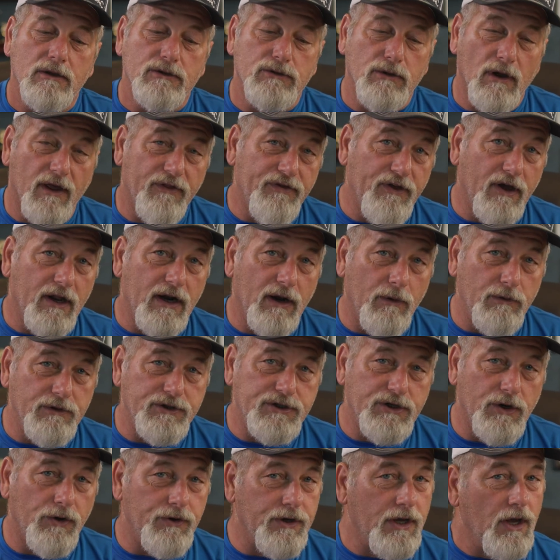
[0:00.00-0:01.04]
So I thought I
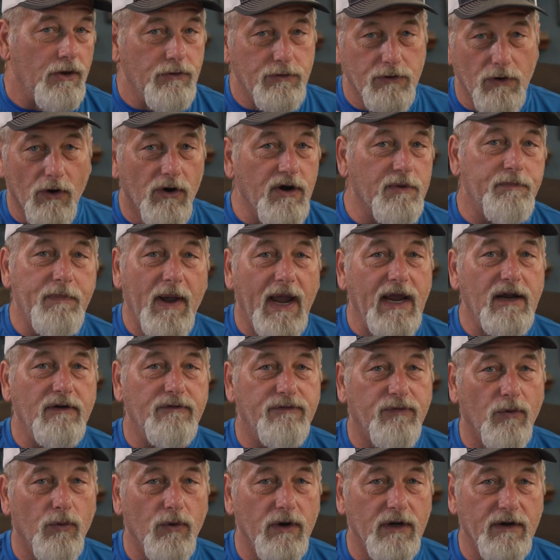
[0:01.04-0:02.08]
would show you. You're already
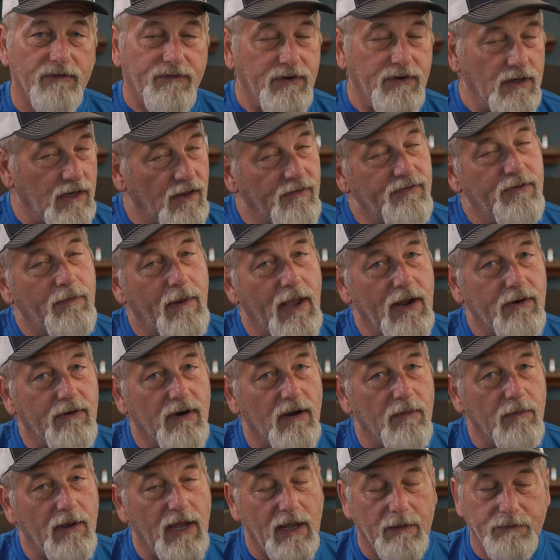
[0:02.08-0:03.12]
paying for it. If you love the
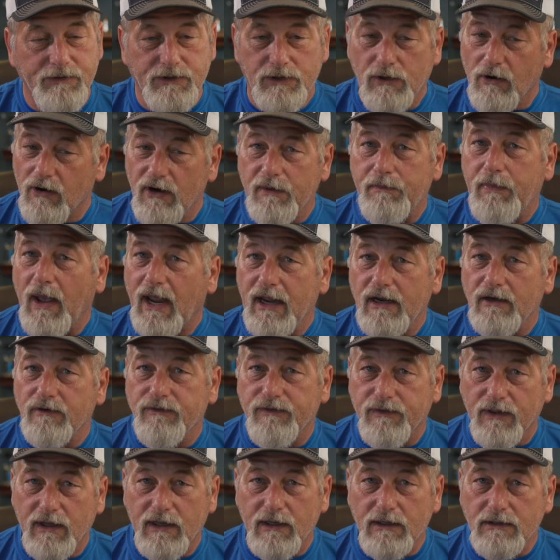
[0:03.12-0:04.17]
background maps, you're already paying
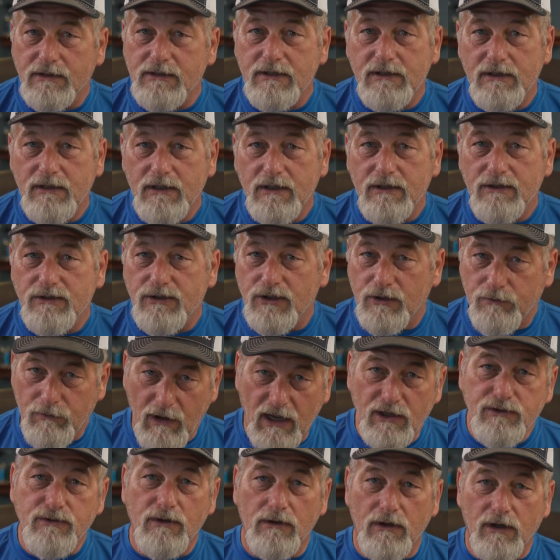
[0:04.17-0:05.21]
for this, so you
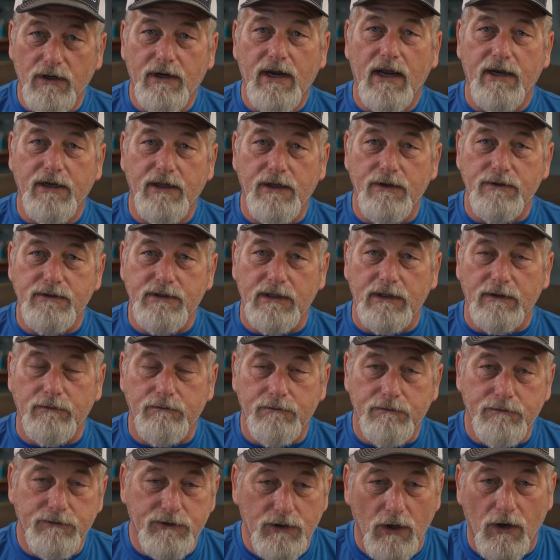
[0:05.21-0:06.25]
might as well learn how to use it.
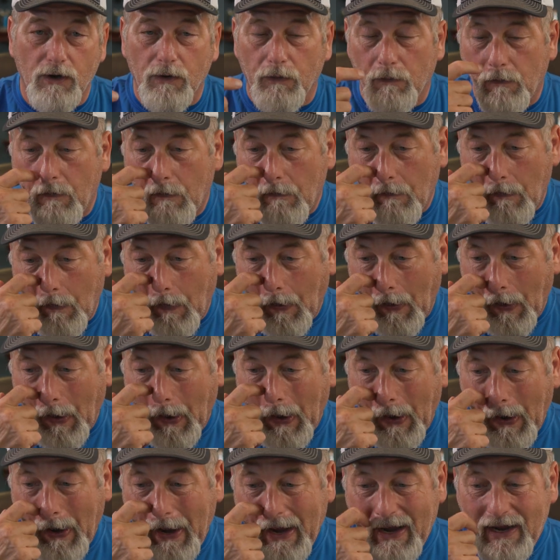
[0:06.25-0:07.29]
So
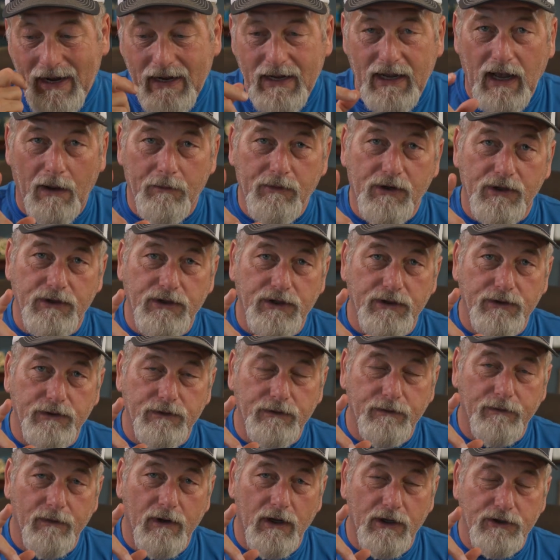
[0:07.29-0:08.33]
I'm going to
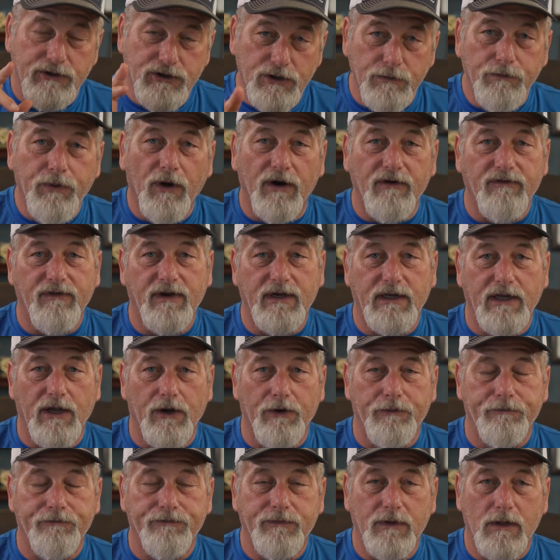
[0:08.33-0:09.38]
do a two-part
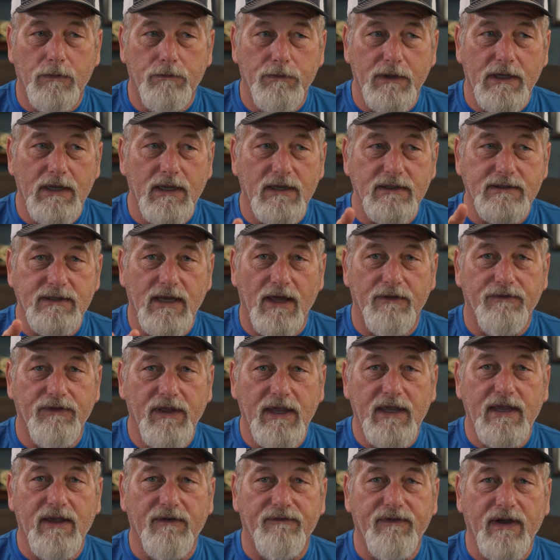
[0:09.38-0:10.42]
video because I
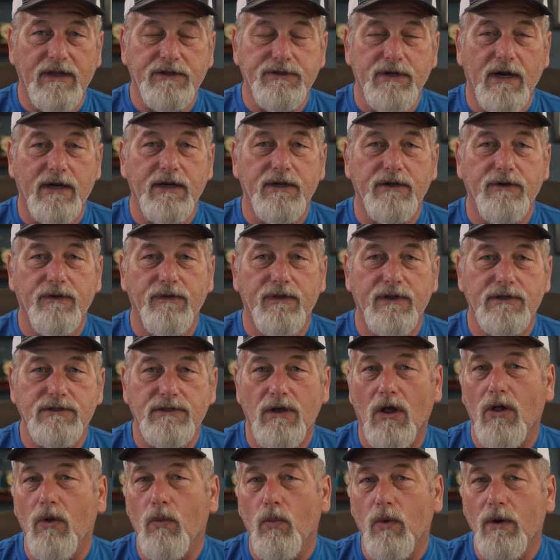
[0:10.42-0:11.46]
think if I try to do this
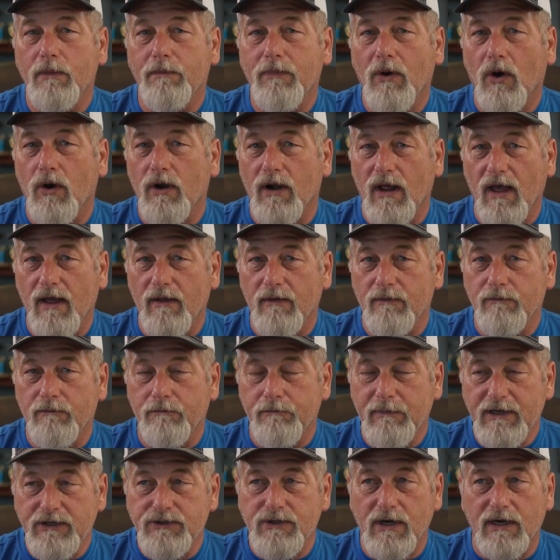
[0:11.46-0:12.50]
all in one part,
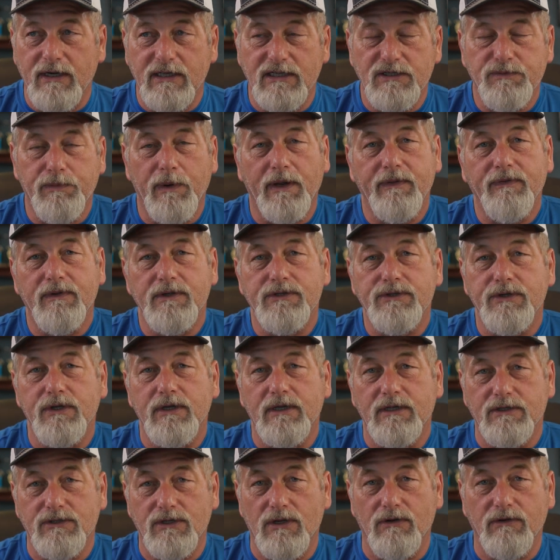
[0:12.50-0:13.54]
me trying to explain this to
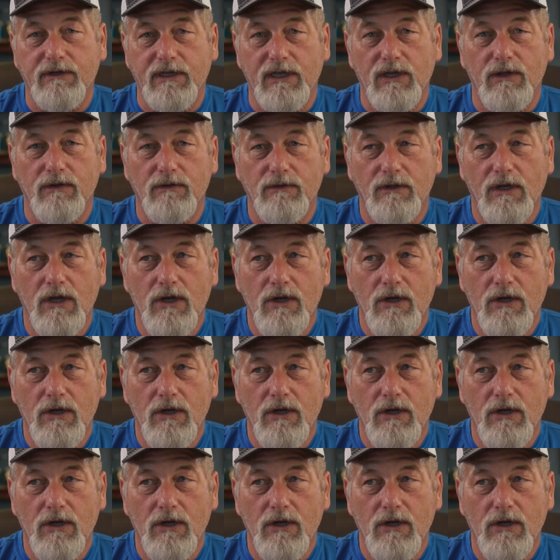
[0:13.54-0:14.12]
you, it's going to get